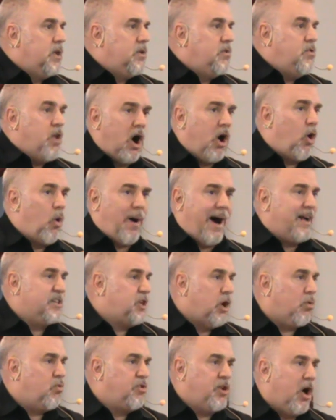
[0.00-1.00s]
No, I
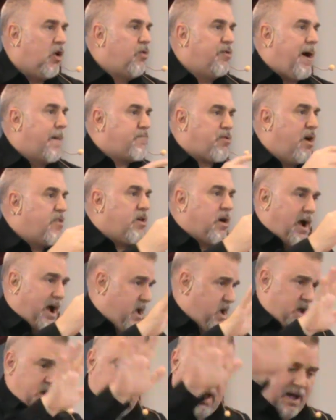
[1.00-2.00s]
don't know that, brother.
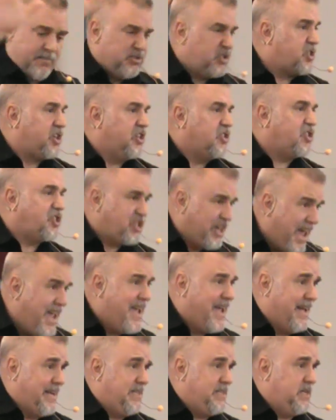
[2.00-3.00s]
I, I'm just going to
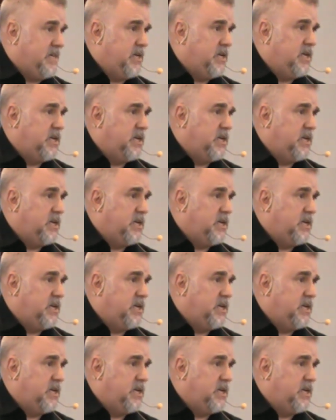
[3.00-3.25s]
say it.